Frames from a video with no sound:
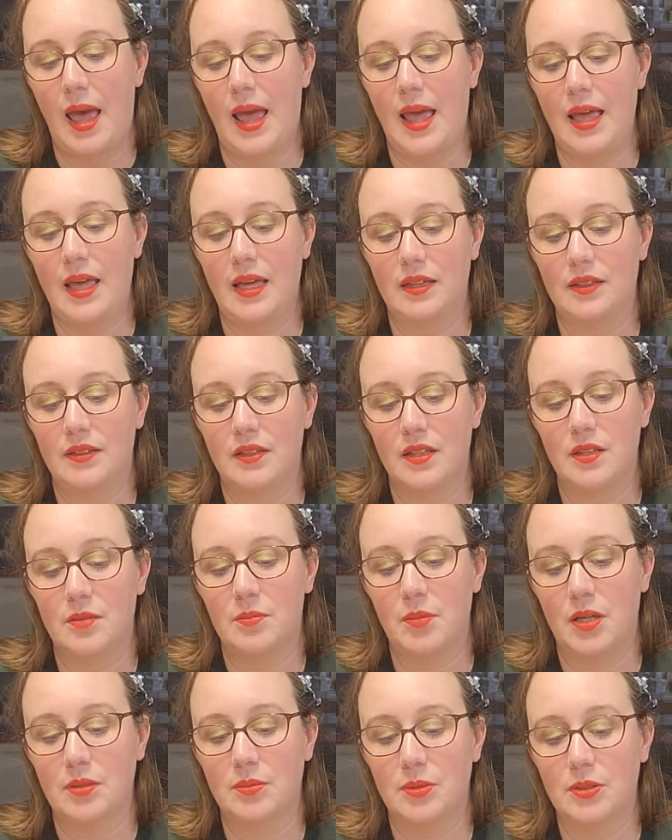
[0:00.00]
and the
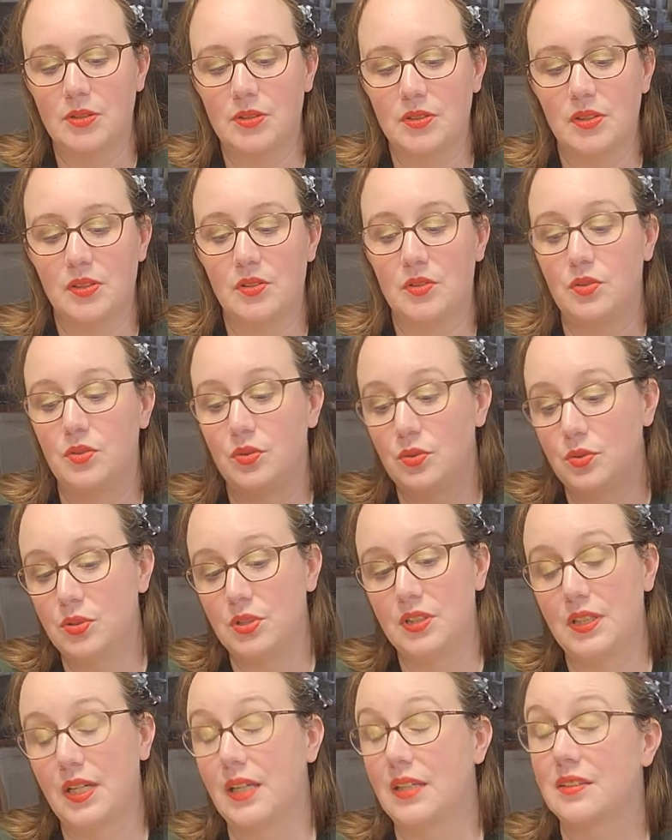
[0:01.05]
marbles do
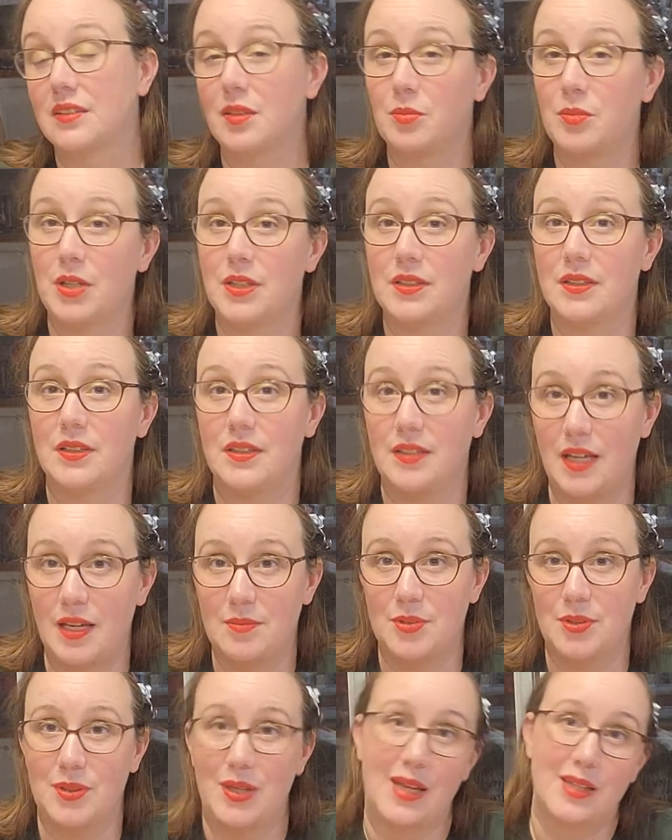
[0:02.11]
stick somewhat to the tape,
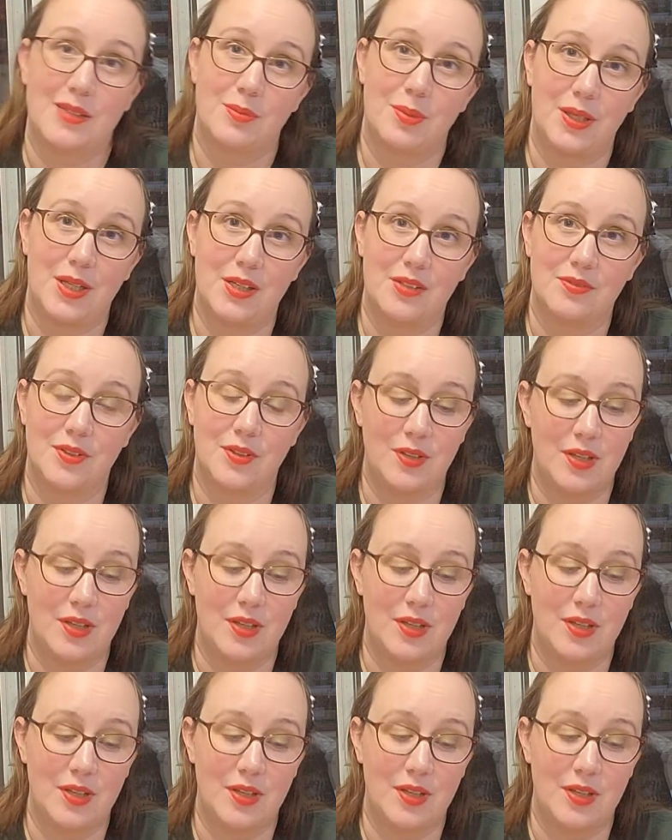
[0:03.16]
so you have to be careful.